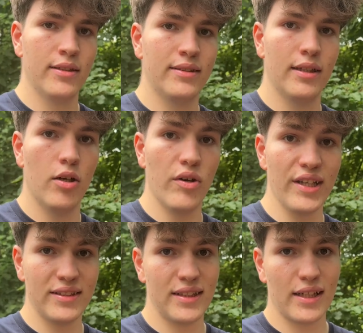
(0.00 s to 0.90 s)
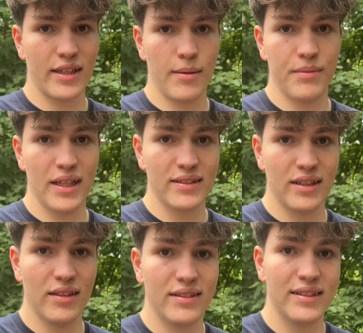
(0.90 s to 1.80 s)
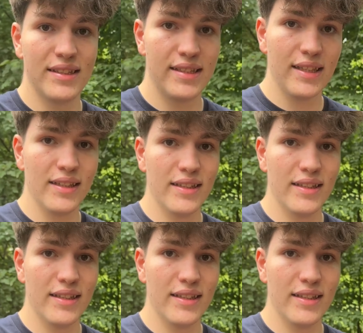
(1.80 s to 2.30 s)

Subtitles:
so Instagram doesn't see